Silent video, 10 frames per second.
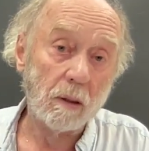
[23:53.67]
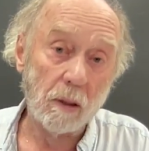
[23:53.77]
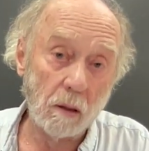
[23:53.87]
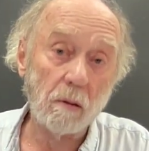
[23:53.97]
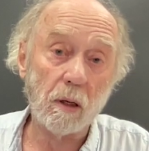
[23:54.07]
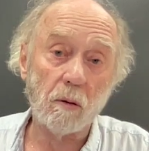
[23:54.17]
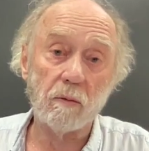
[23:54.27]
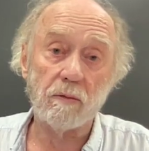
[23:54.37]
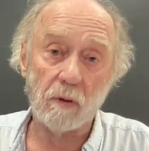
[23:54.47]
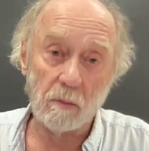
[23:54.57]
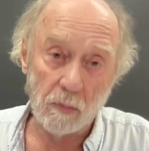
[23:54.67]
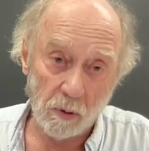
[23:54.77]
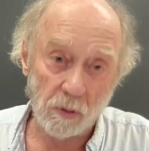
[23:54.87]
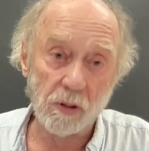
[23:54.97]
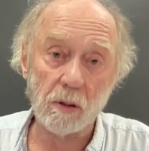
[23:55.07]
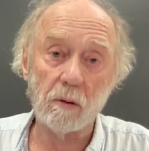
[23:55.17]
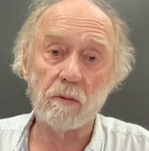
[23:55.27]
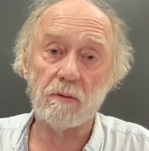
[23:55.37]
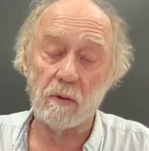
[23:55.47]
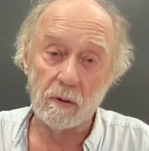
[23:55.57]
lyrical, very musical,
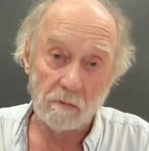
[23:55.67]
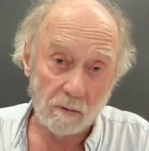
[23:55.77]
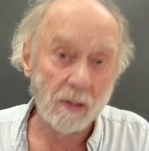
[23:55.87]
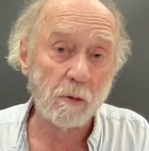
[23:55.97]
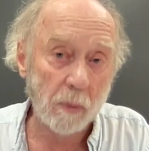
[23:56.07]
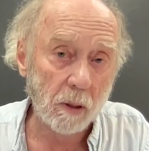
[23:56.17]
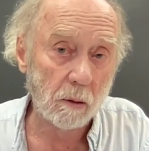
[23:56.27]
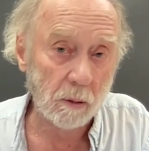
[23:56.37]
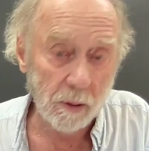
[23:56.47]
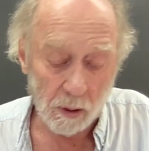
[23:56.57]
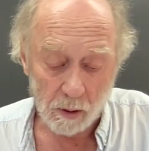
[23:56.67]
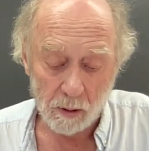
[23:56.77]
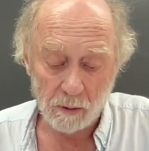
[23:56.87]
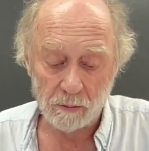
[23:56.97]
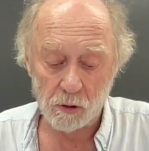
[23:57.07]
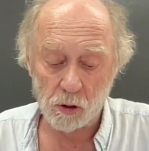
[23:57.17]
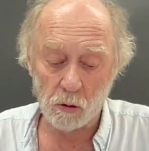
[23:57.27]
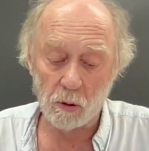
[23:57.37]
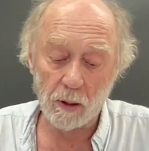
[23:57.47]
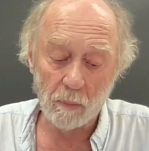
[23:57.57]
very rhythmical, for
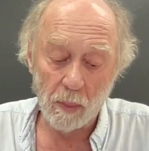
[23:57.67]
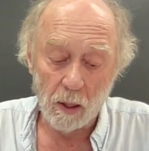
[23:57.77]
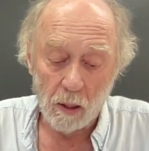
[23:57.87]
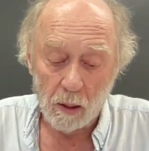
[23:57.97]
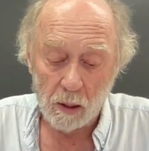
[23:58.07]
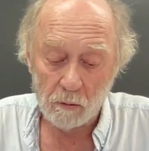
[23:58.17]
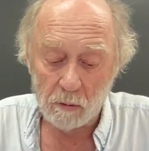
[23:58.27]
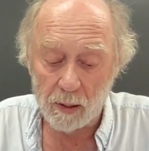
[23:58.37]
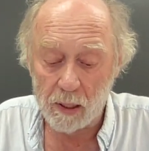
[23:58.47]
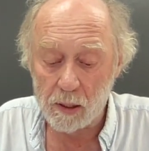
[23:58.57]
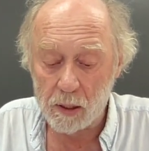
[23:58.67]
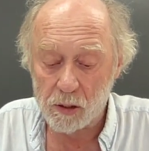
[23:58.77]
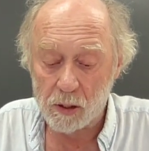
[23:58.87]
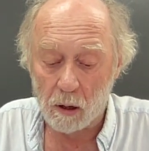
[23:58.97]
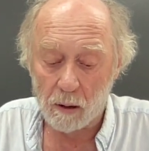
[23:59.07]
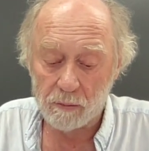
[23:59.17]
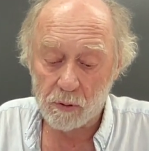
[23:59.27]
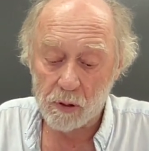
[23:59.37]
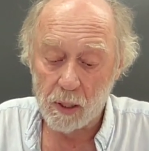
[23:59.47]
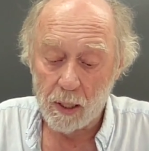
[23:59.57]
sure. In reading his
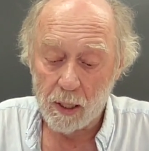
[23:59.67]
novels